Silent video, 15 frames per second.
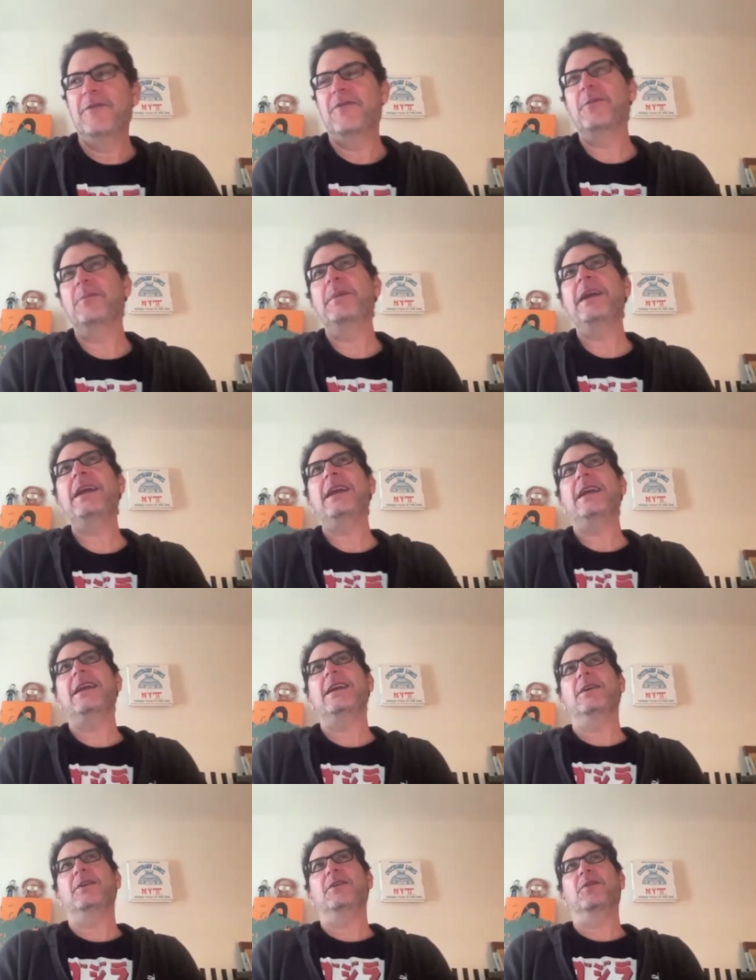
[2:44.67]
For
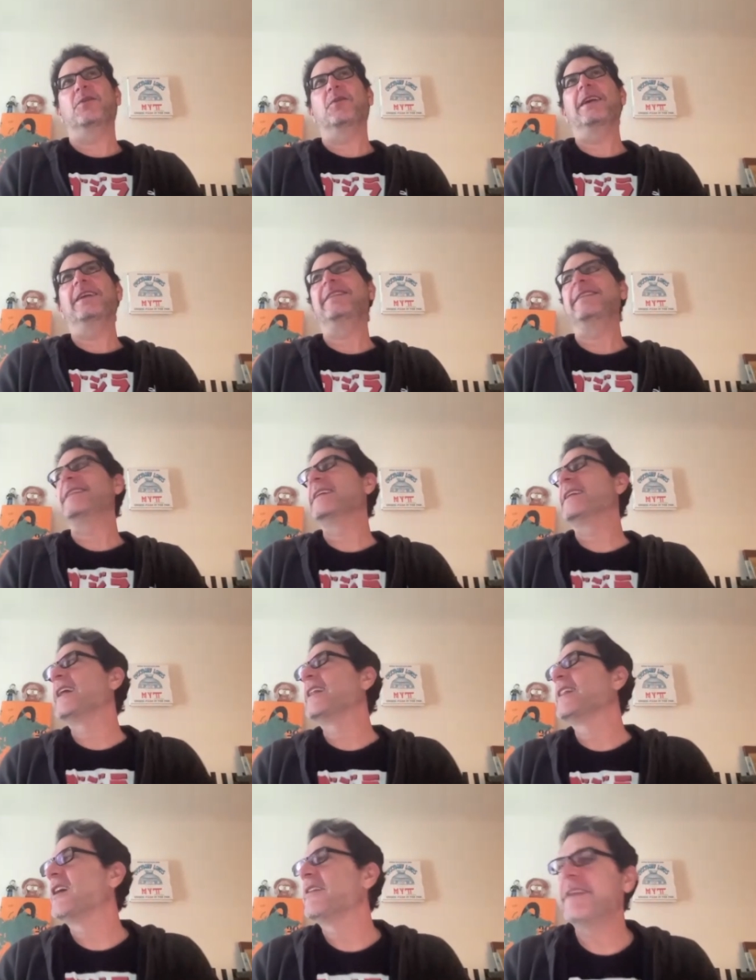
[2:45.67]
me, the reason that I
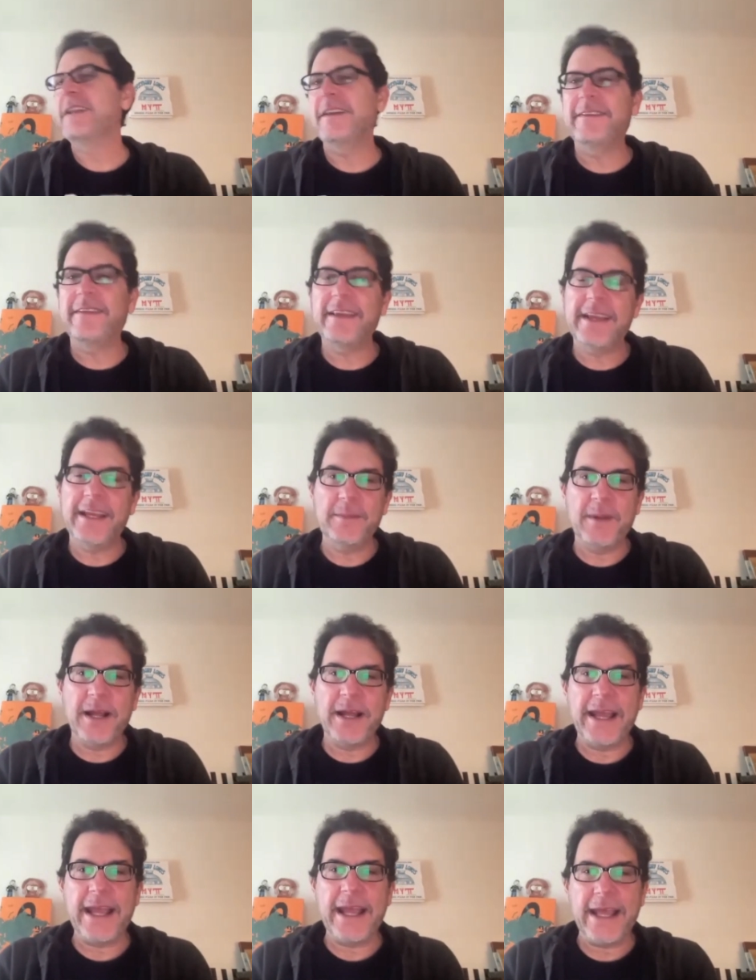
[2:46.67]
love it is that in
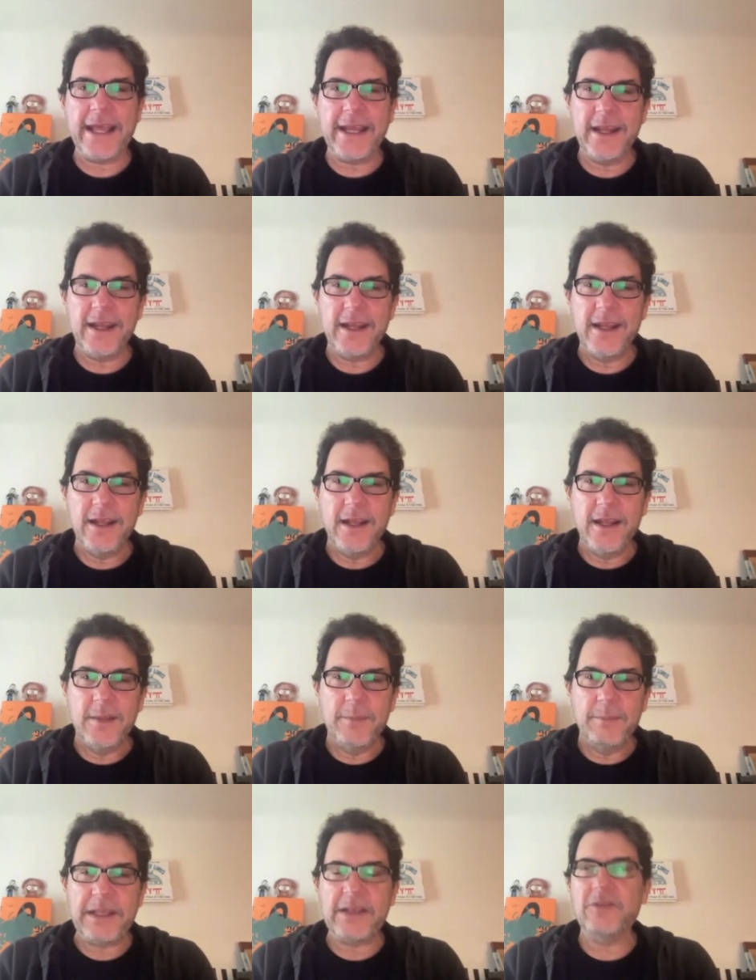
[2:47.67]
my head,
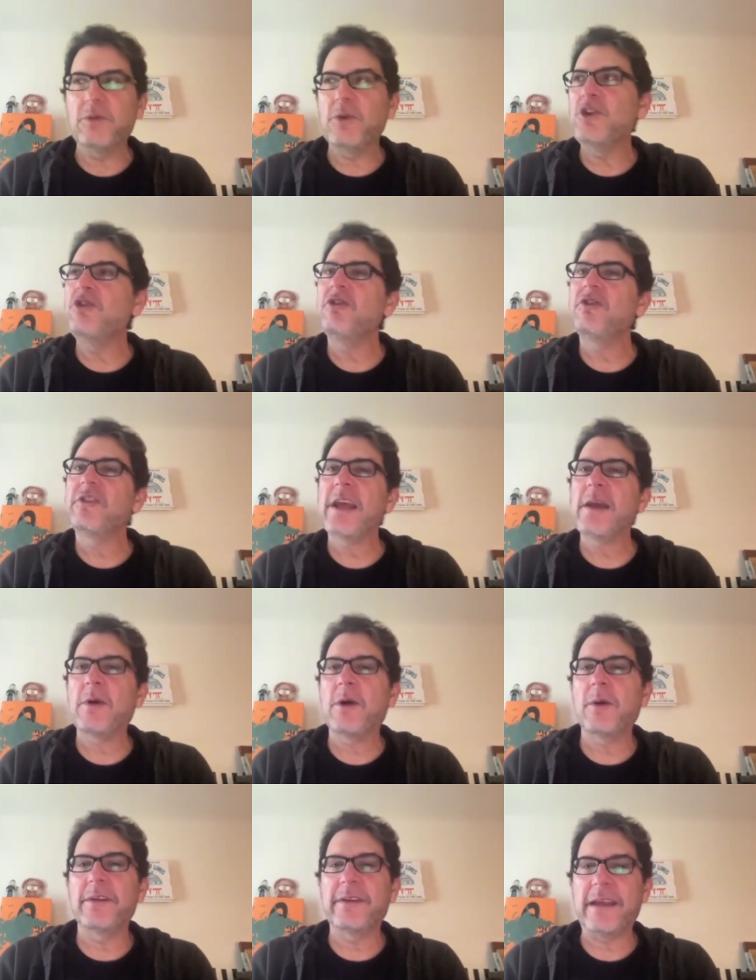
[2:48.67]
because when you say
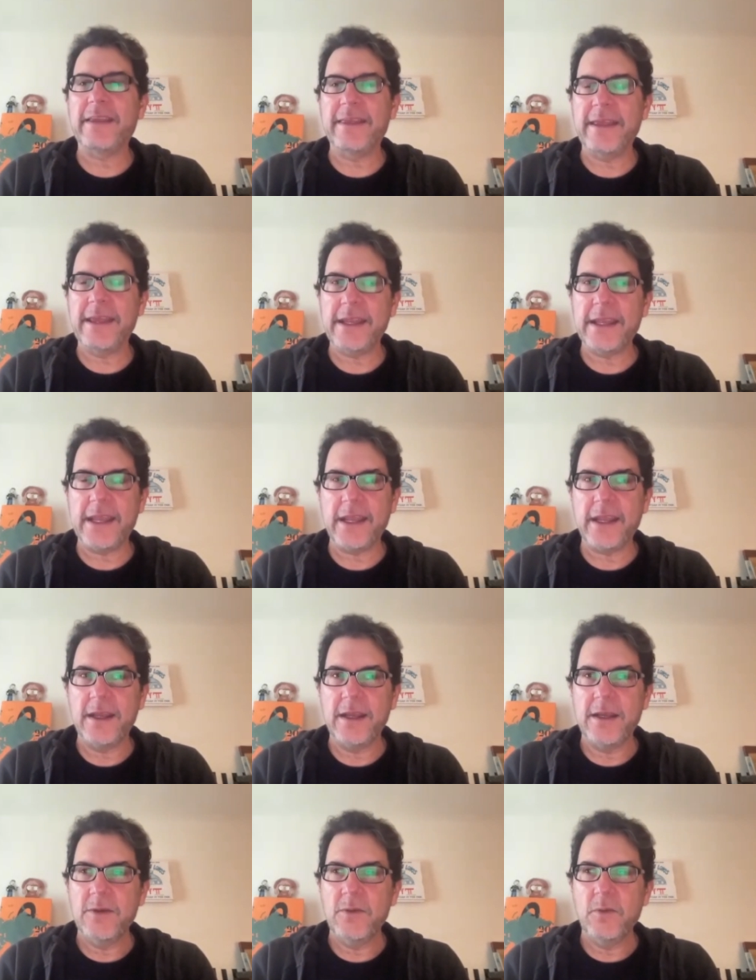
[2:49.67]
What Was I Thinking,
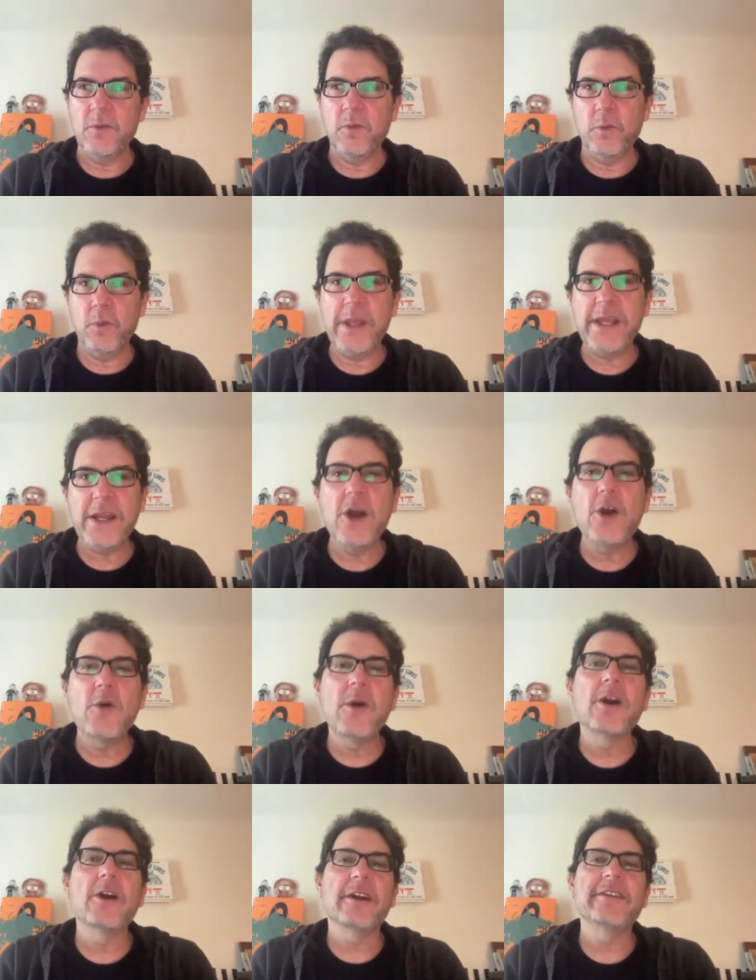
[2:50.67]
we know
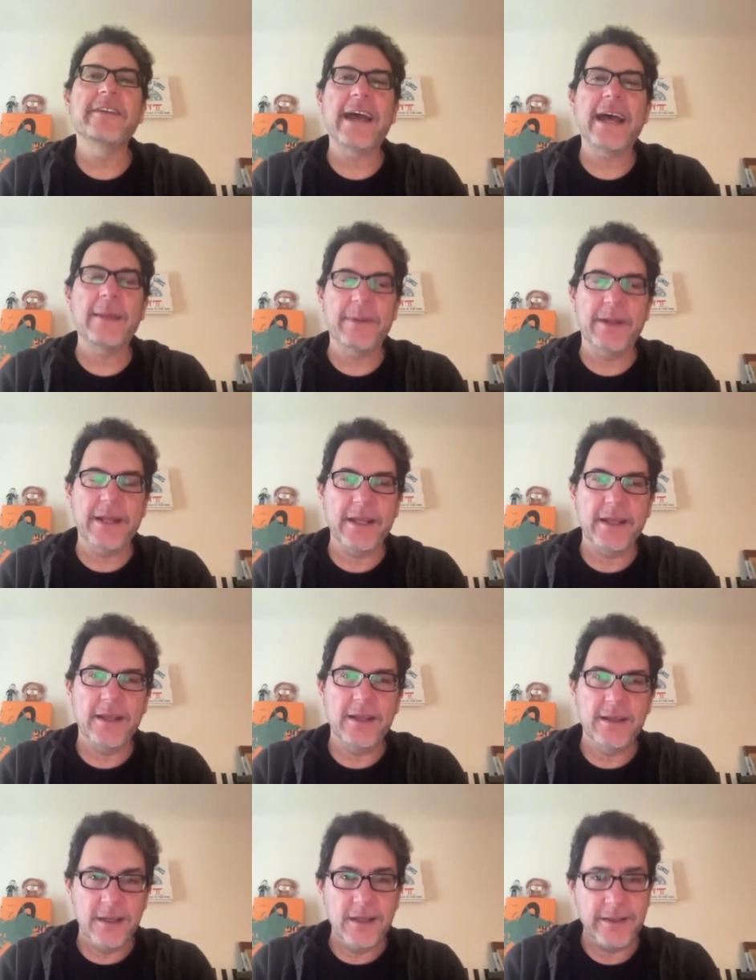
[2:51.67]
where it's happening.
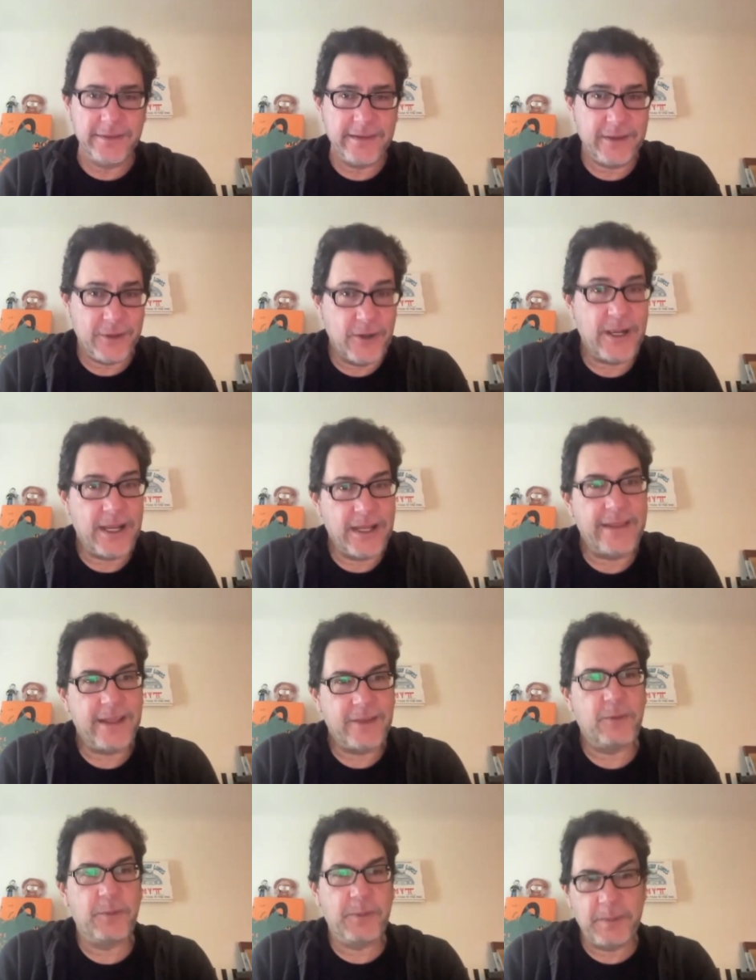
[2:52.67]
It's in your head.
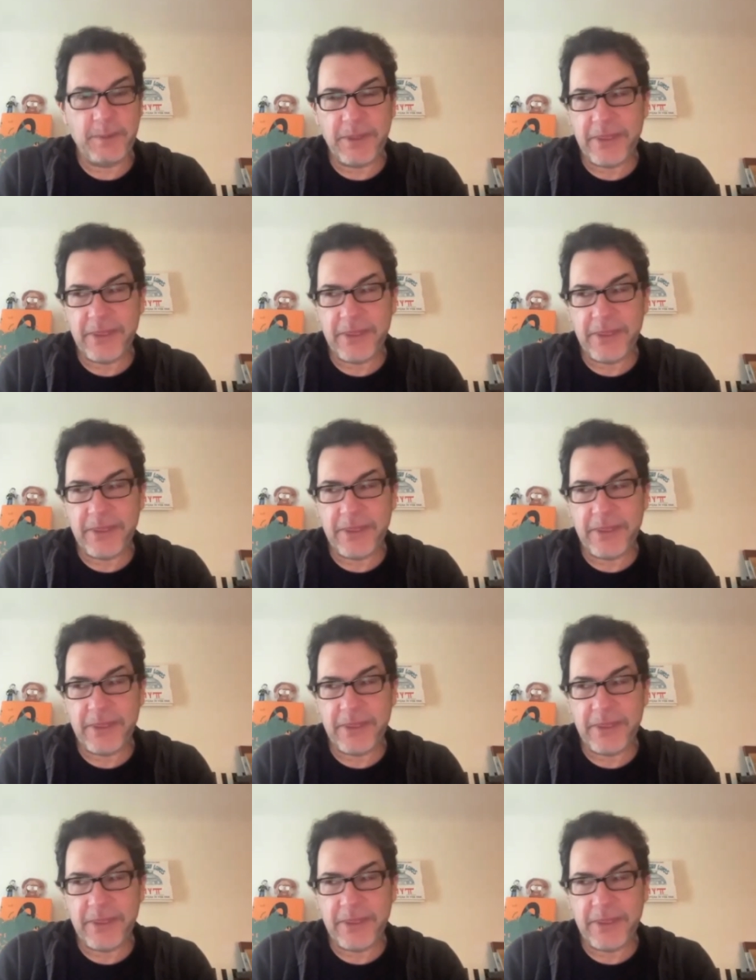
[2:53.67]
That's where people